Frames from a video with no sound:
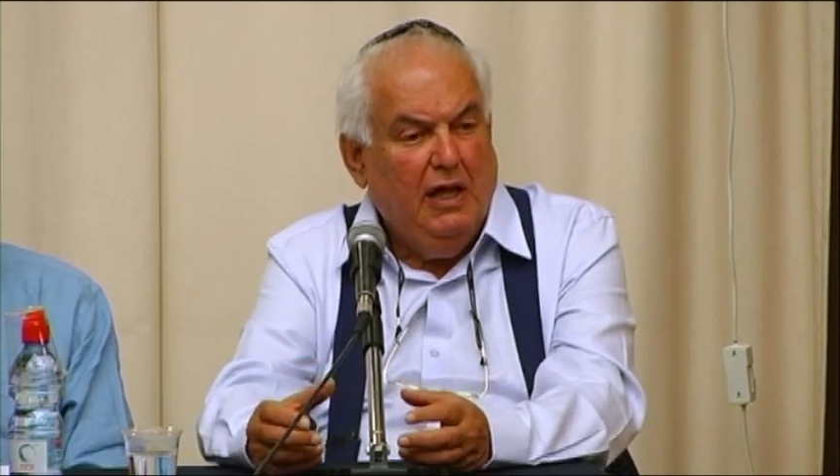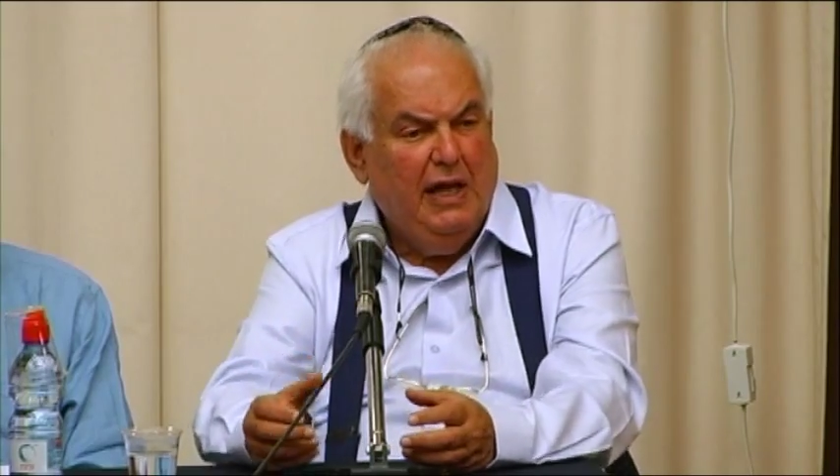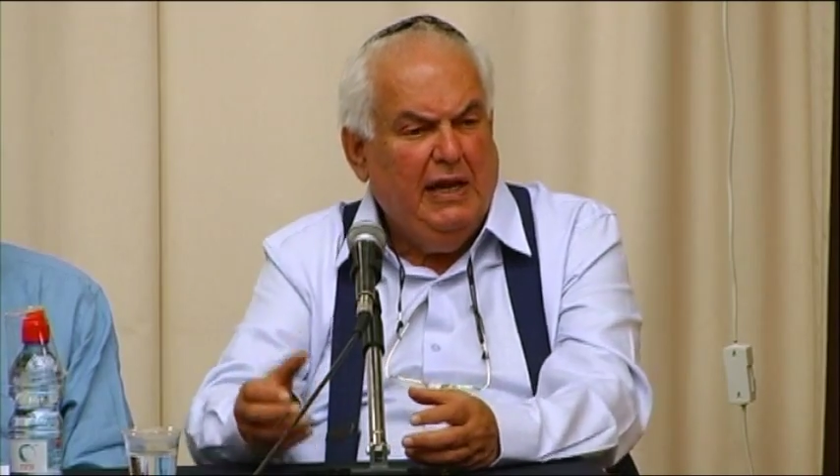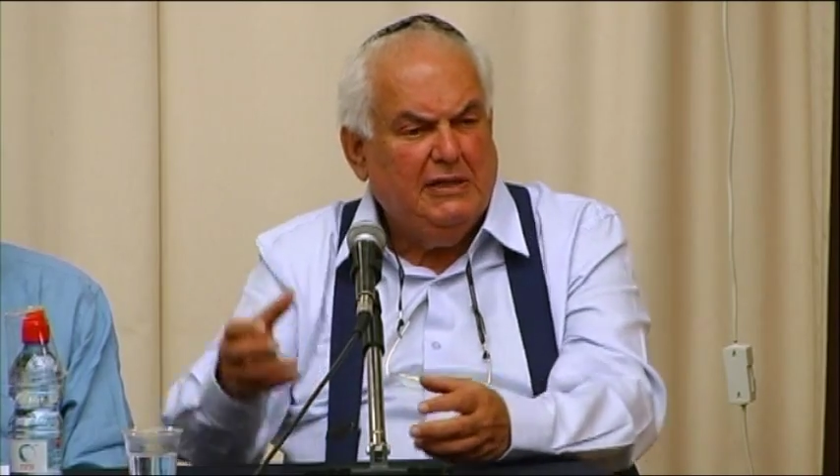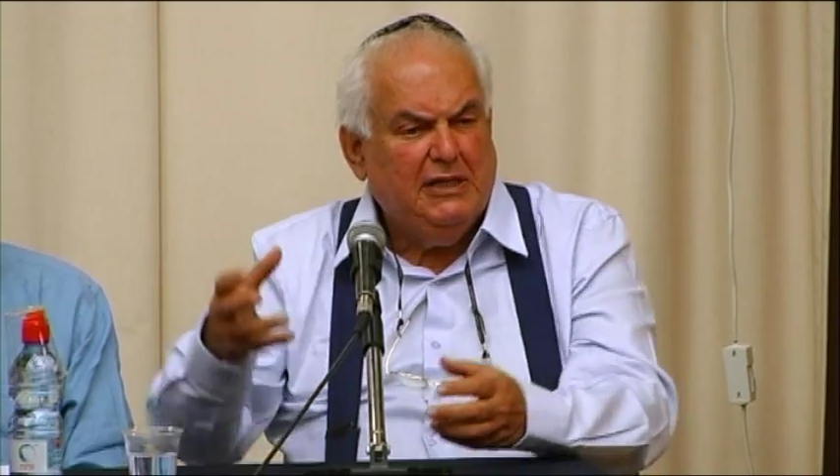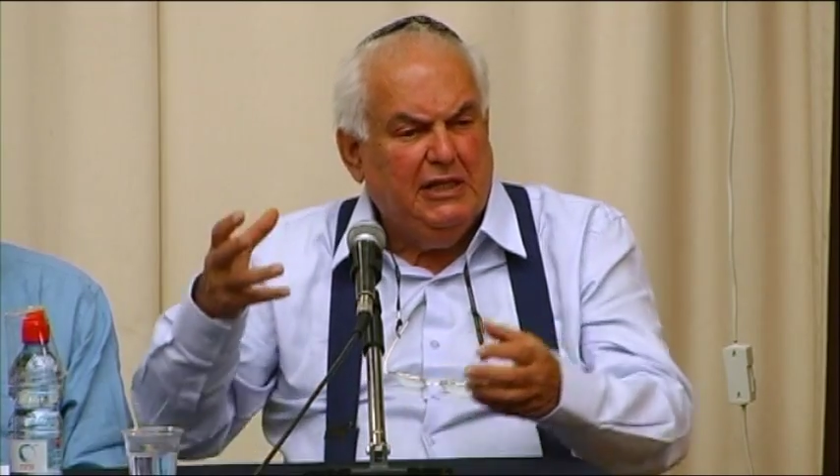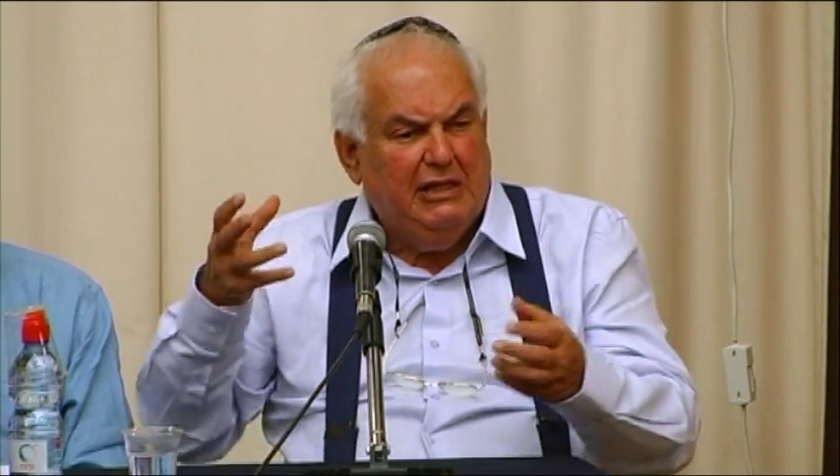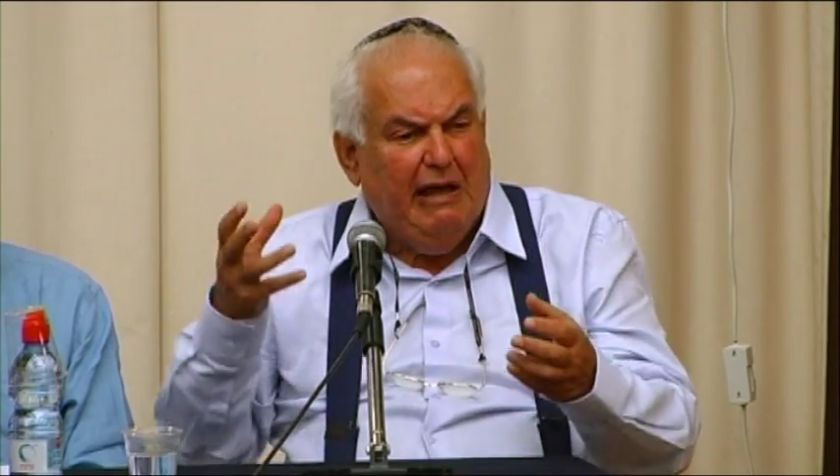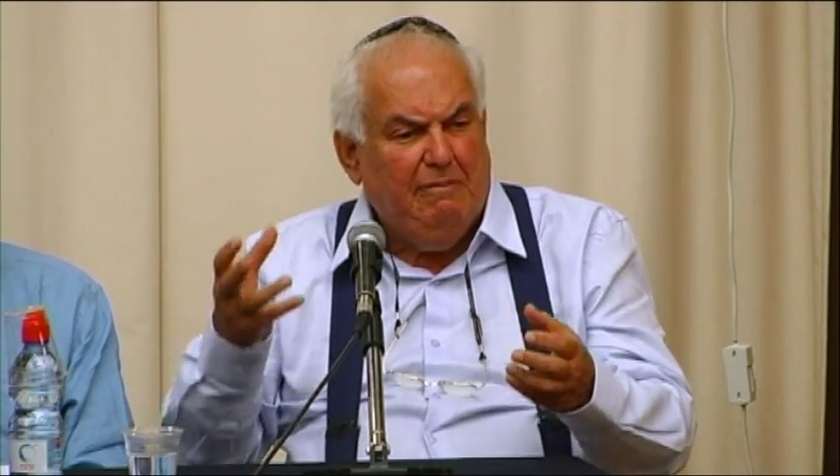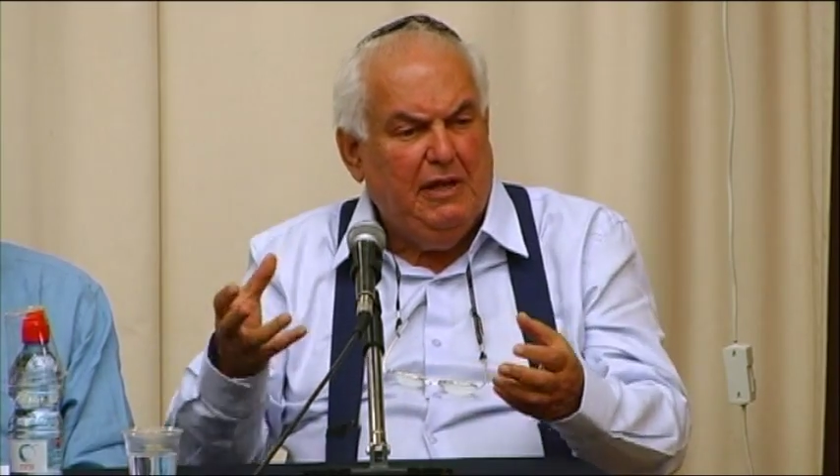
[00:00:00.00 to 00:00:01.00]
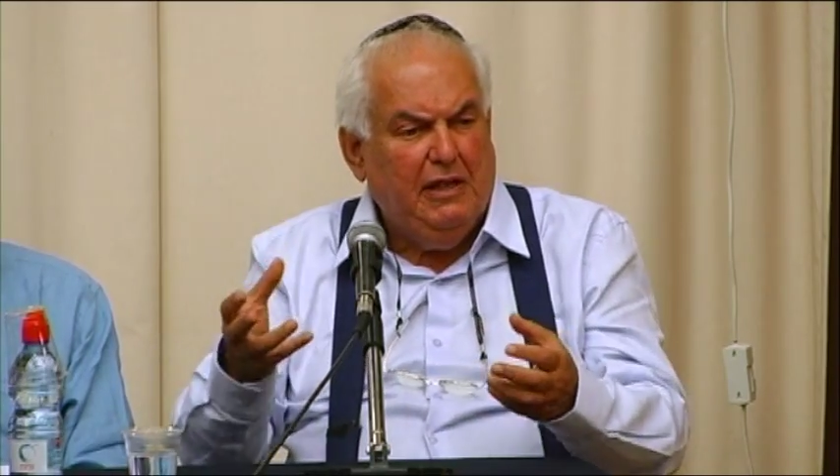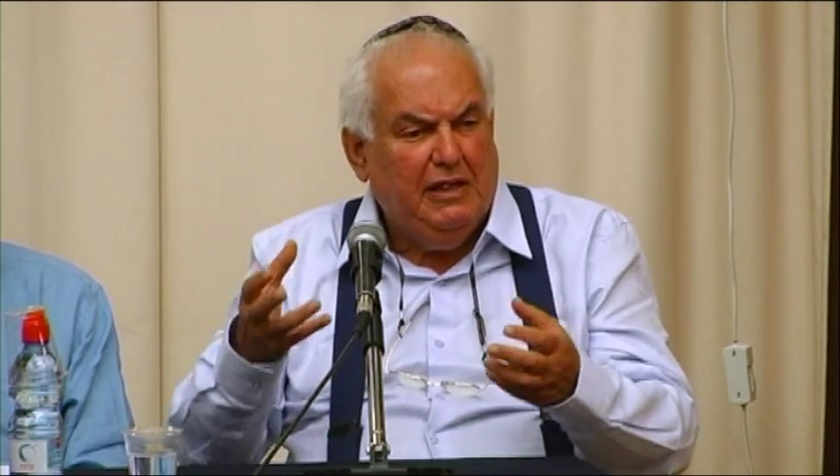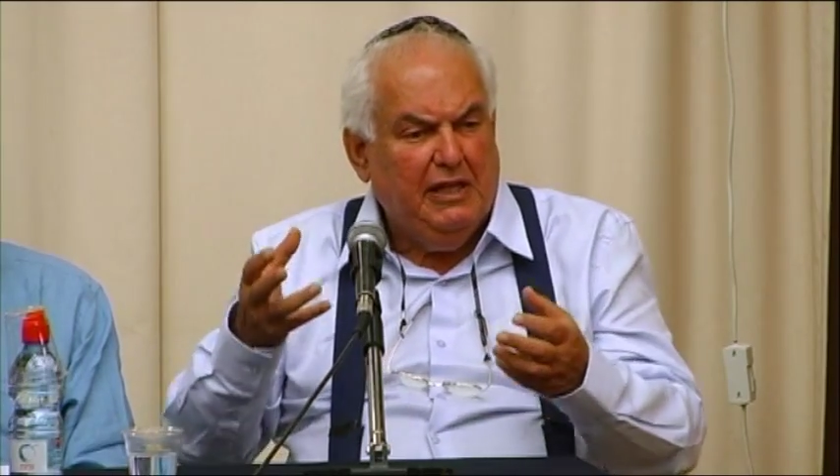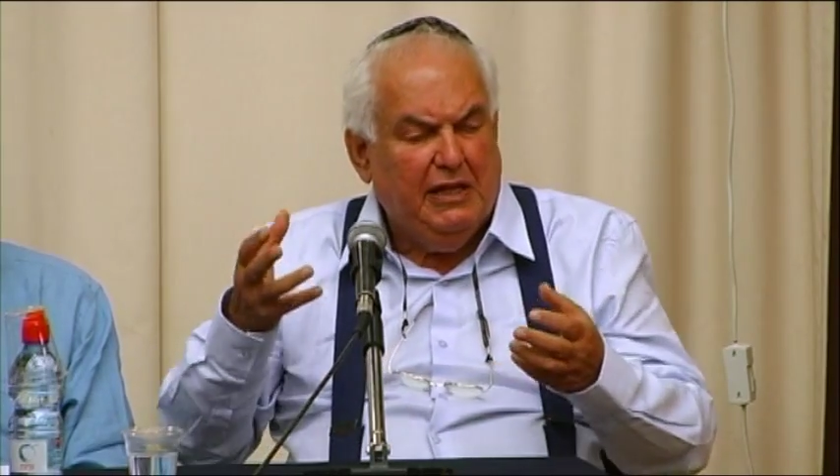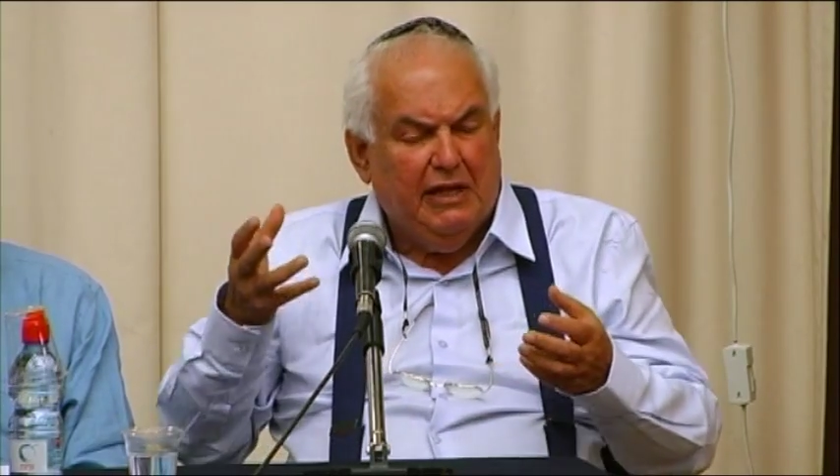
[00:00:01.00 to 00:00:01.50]
And that's a dominant
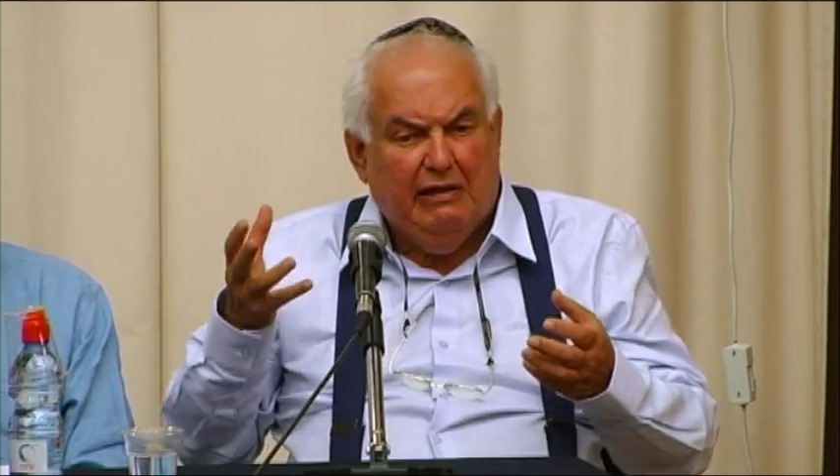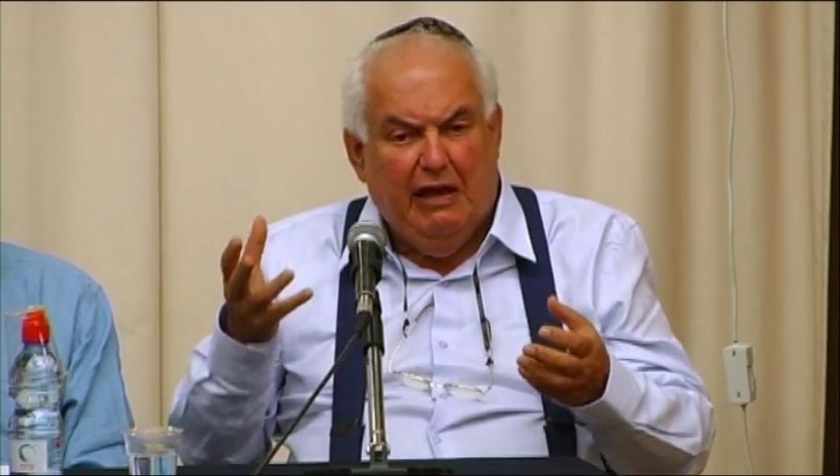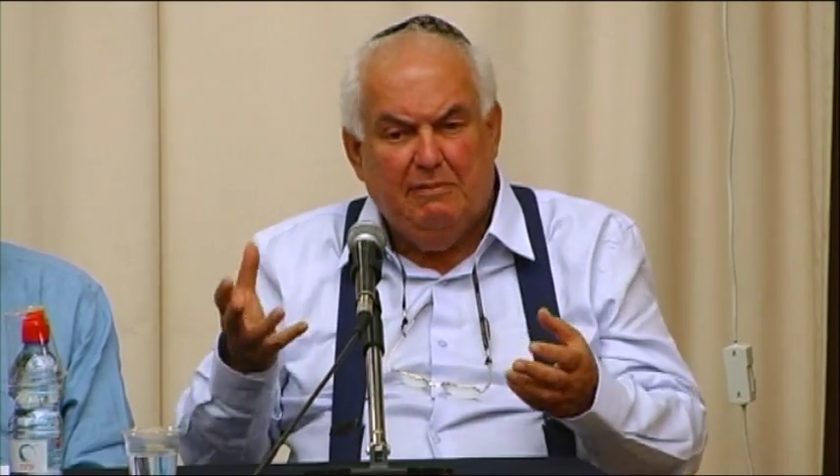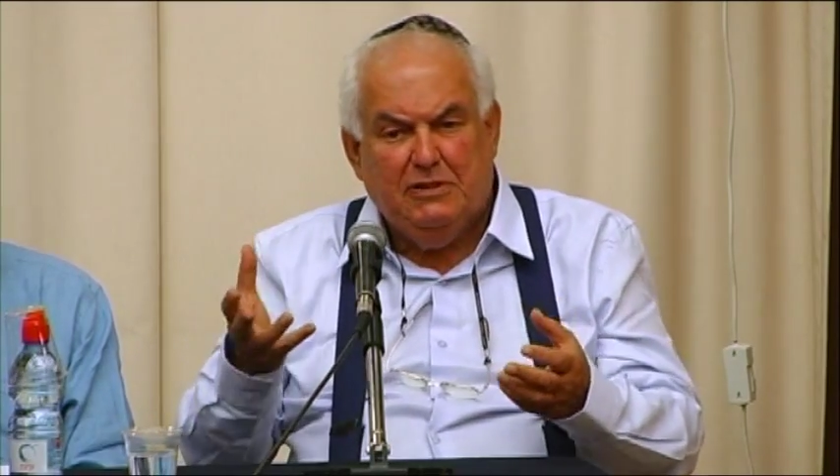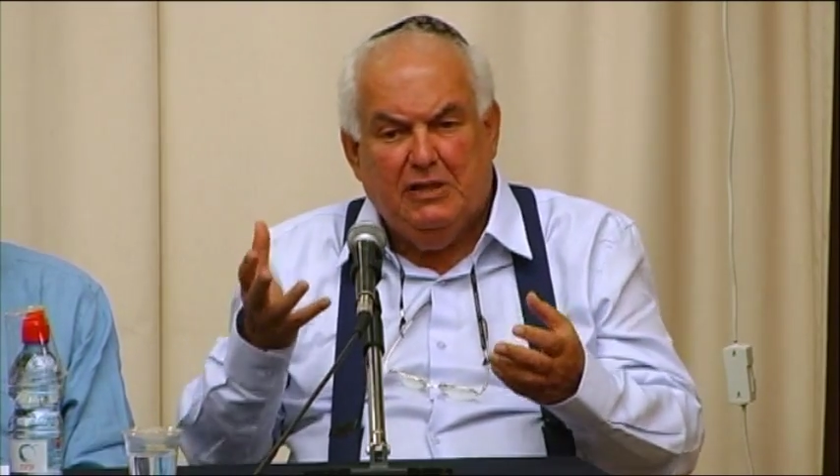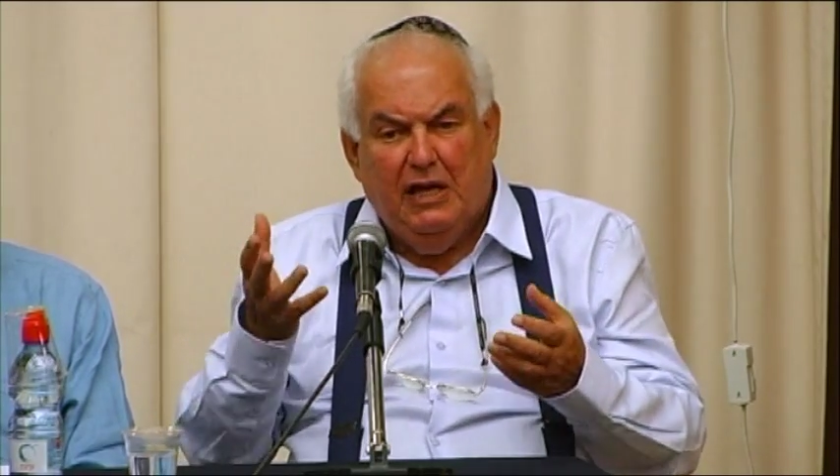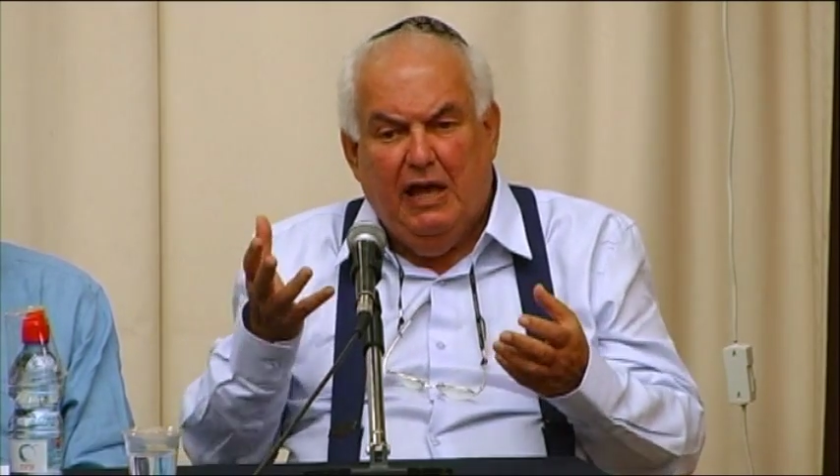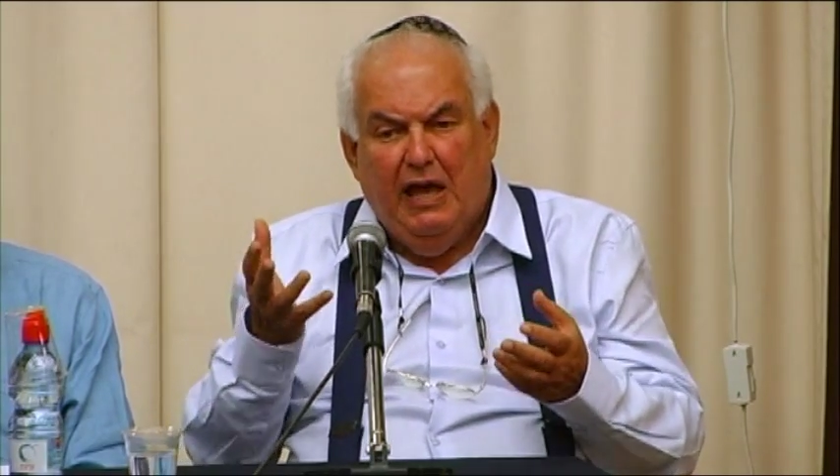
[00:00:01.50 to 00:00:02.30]
thing that comes